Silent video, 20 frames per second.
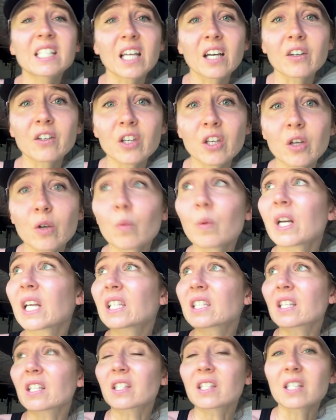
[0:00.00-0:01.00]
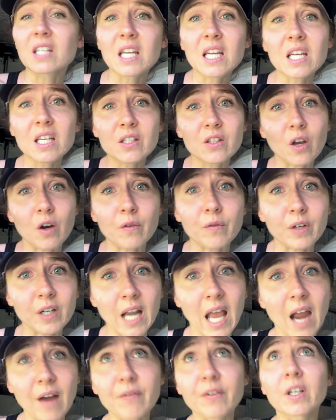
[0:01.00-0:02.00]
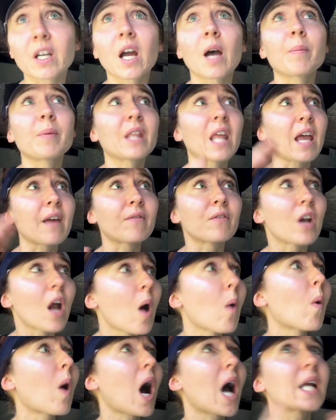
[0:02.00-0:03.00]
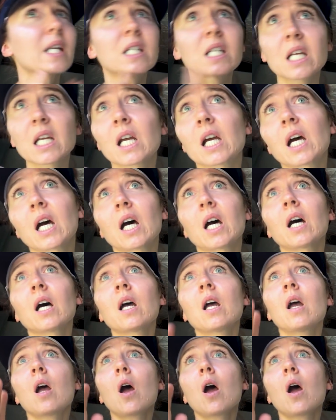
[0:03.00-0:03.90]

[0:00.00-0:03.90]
tell you when it's a sneeze over in Africa, but they have no idea